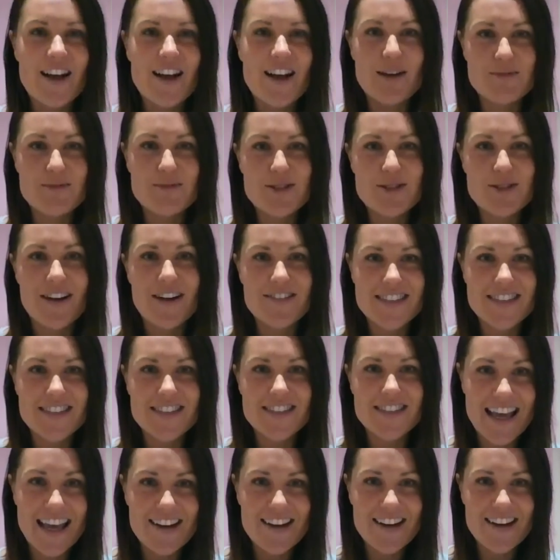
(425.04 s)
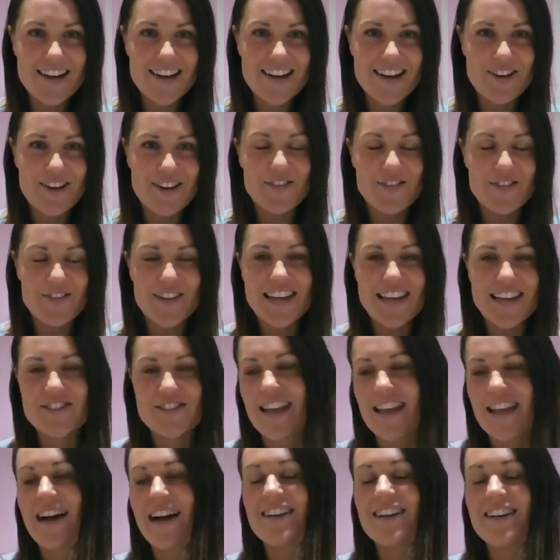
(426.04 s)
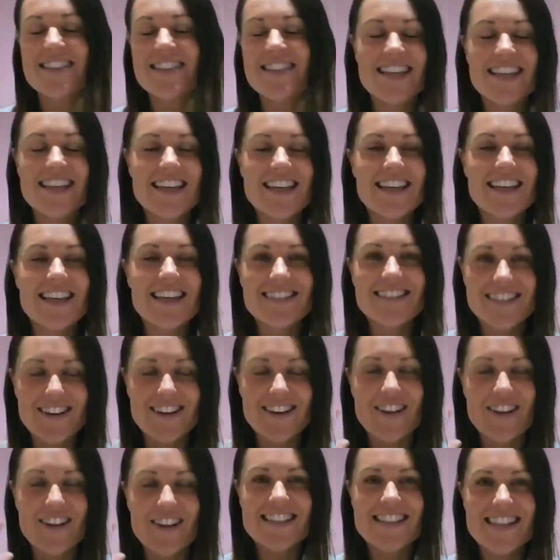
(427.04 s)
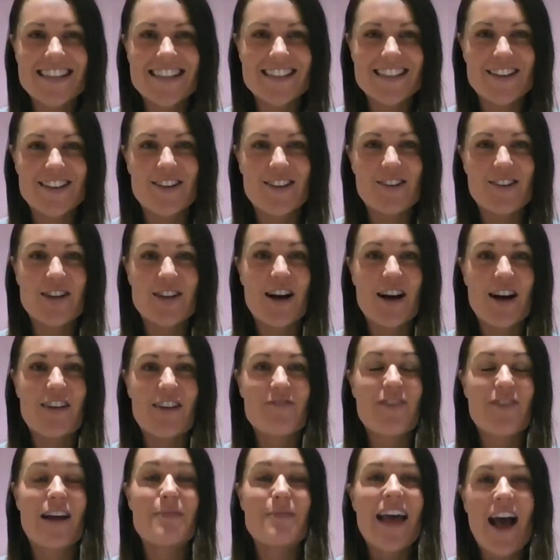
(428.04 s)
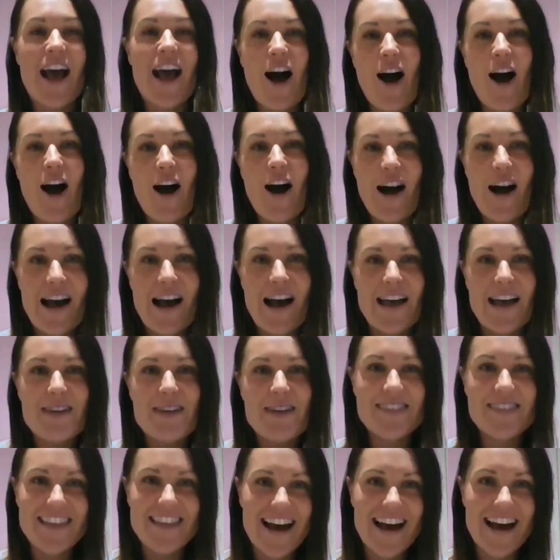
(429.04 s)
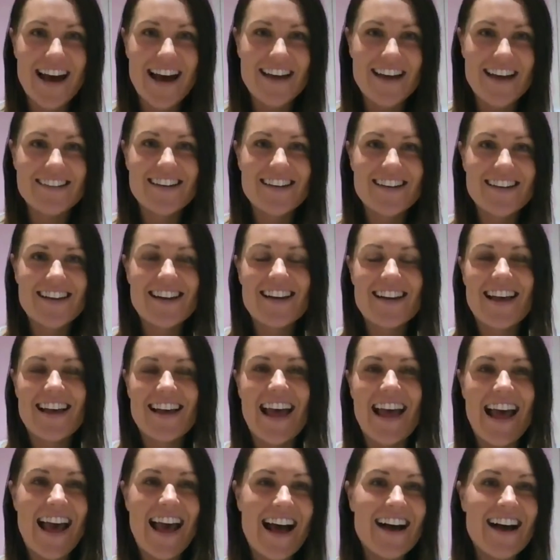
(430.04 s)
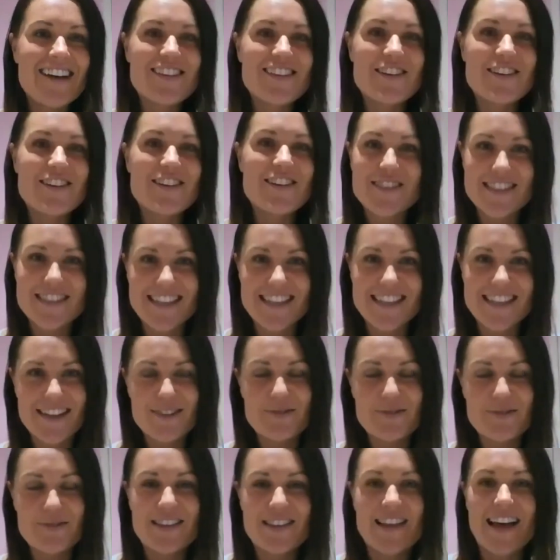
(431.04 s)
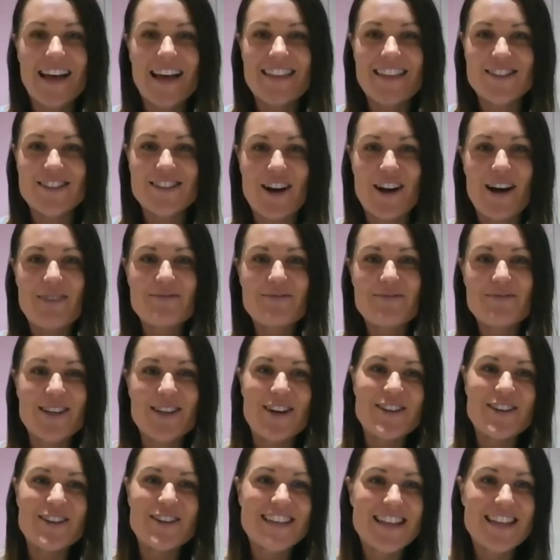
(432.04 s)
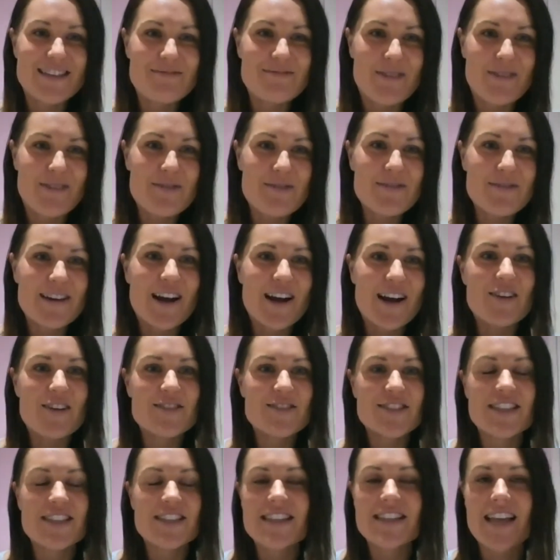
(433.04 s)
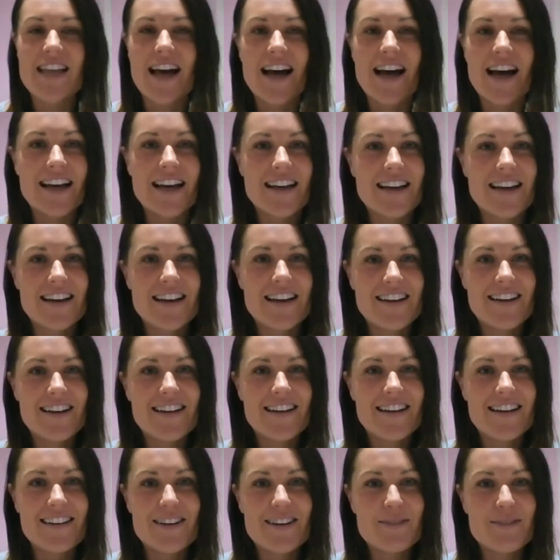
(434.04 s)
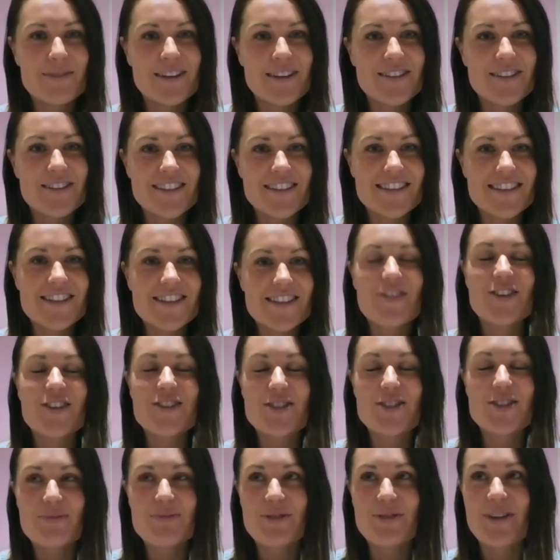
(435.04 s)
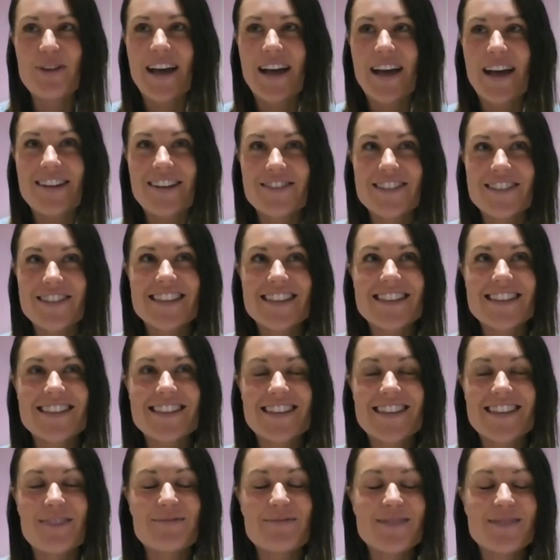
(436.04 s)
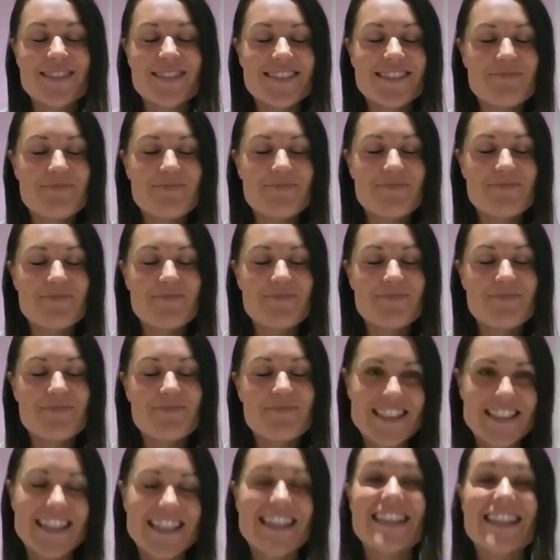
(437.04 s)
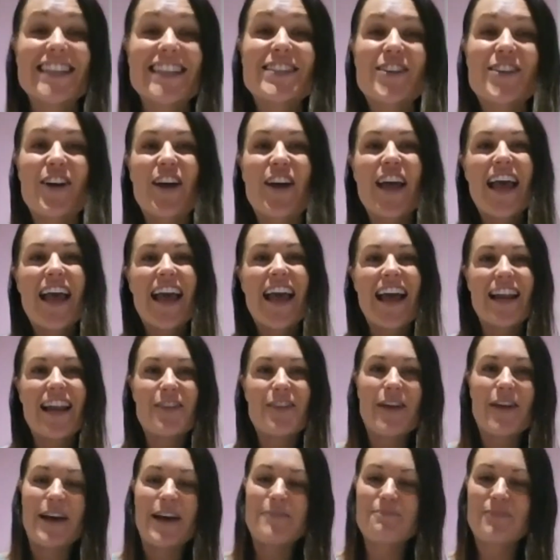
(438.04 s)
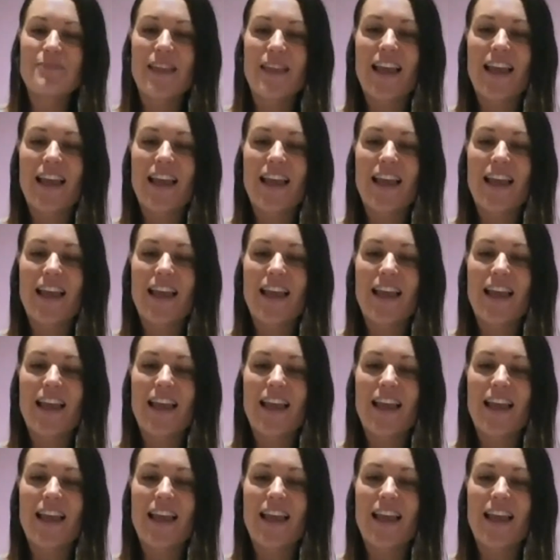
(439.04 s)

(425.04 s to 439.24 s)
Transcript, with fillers: two hours ahead over here in New South Wales, thinking, you know, the six o'clock time frame. I am that out of sync with like the time zones at the moment. I was just like, oh my goodness, I've got two more hours. I'm being so ridiculous. So anyway,